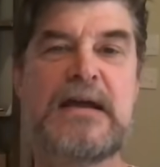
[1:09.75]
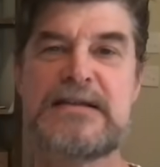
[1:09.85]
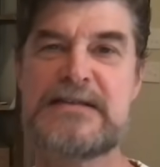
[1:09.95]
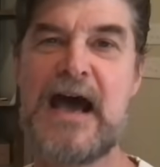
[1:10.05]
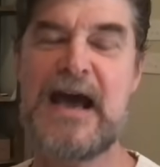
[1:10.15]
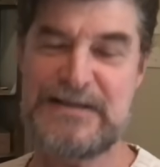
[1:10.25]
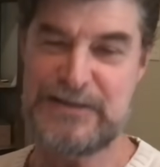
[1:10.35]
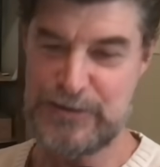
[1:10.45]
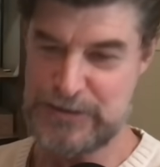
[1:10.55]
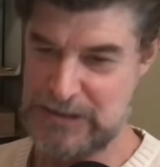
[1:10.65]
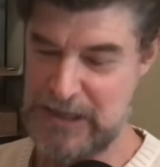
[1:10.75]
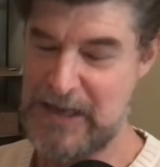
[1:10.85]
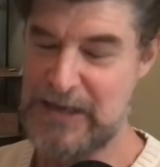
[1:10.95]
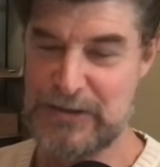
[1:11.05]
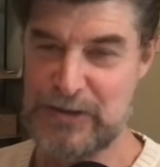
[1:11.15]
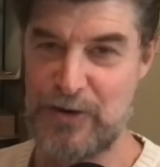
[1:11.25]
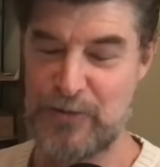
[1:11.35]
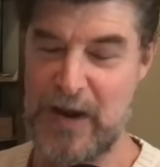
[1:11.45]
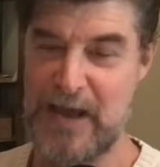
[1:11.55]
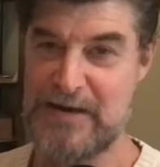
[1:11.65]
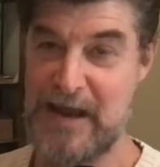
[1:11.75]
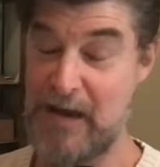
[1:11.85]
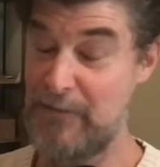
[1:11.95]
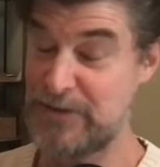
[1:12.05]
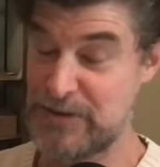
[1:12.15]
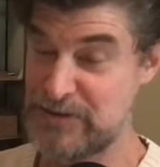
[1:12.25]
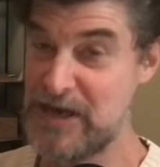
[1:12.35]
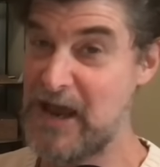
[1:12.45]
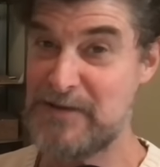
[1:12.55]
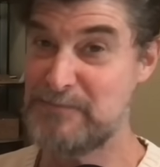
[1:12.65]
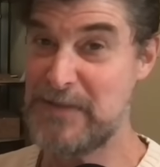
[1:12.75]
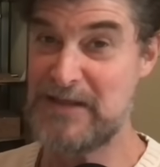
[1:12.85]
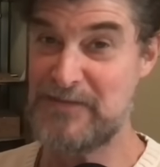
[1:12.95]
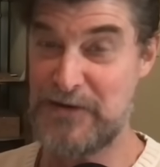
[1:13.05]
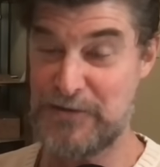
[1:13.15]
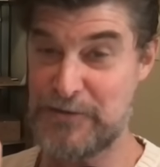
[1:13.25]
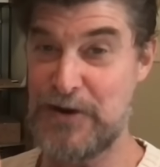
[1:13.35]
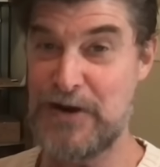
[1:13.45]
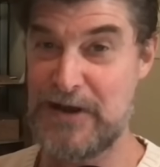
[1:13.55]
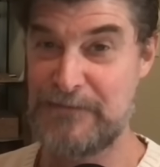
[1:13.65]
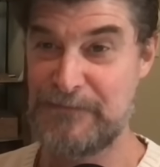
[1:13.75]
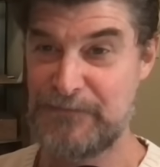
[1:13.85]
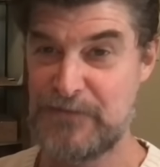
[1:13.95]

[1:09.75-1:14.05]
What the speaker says: Because guys, they're just laying low right now. It does not mean they're gone.